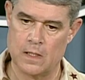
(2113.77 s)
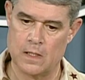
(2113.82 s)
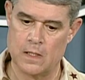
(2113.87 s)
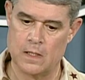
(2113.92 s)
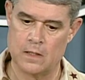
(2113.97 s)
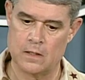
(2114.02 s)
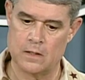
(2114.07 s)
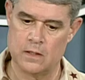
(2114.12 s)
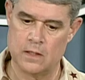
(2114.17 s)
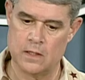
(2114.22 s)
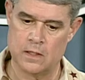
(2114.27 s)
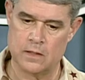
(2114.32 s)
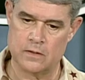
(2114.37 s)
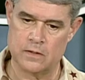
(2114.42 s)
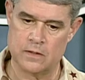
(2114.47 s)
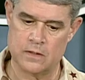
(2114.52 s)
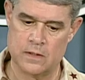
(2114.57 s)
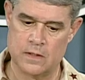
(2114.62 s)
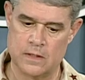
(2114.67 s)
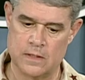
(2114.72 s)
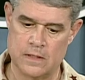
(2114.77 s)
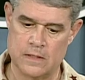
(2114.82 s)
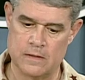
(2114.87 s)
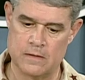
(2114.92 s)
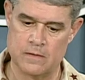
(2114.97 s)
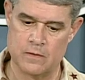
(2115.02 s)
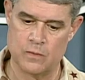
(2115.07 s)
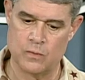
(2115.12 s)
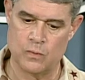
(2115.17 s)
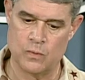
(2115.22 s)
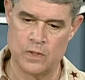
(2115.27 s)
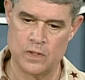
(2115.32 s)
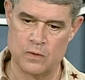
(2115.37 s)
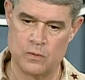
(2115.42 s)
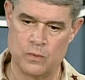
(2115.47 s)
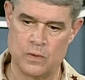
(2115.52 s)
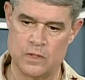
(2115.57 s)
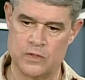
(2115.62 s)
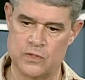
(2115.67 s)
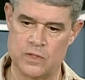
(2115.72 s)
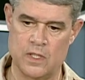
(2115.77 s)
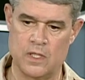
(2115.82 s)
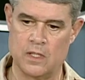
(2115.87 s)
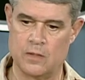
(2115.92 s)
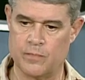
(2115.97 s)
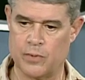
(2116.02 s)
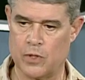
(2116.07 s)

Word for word: it, it, uh, we, we see it